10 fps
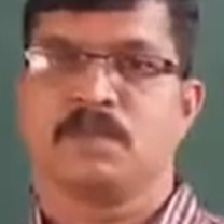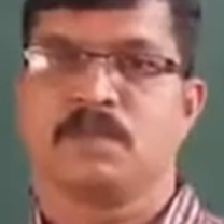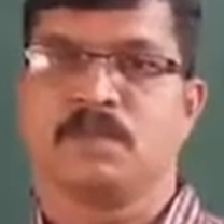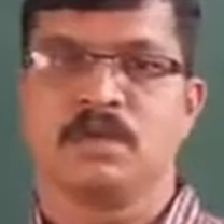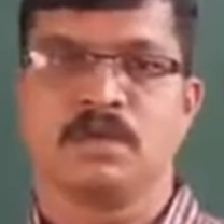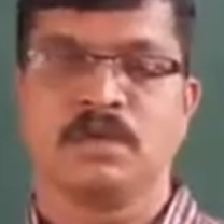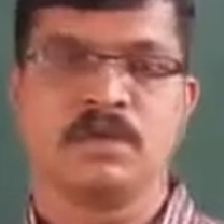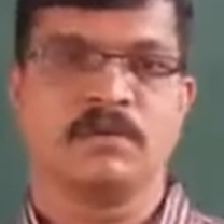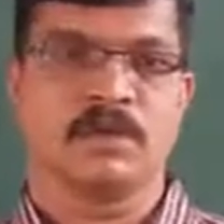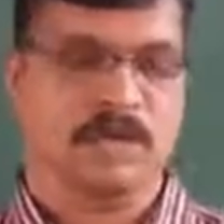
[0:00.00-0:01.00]

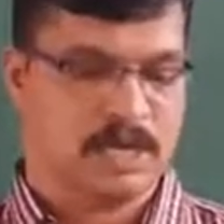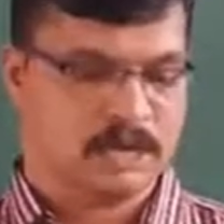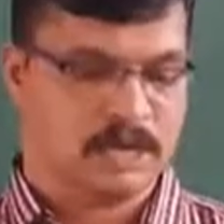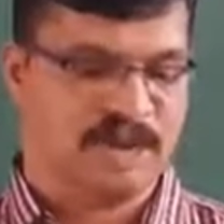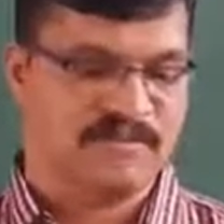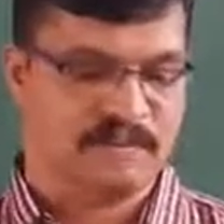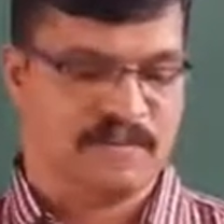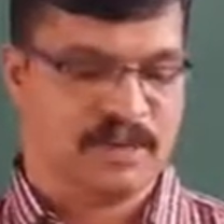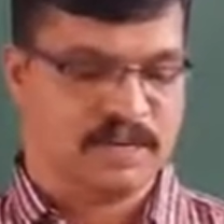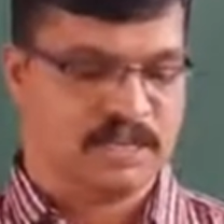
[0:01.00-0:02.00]
So Vikrant
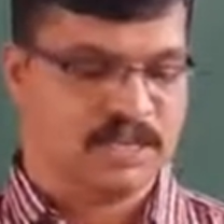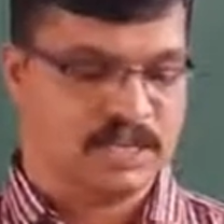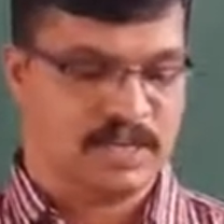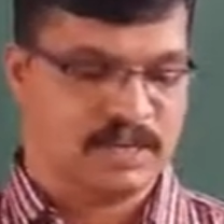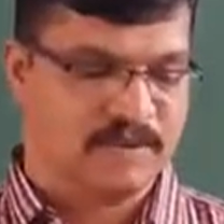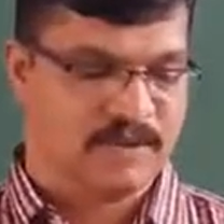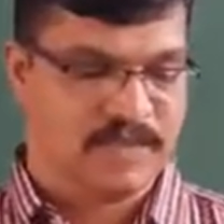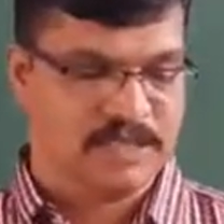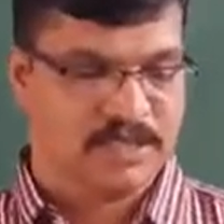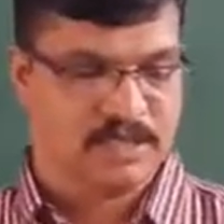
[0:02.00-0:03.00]
laughed for this
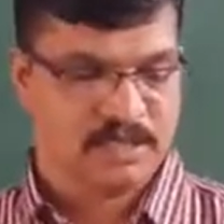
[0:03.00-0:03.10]
advice.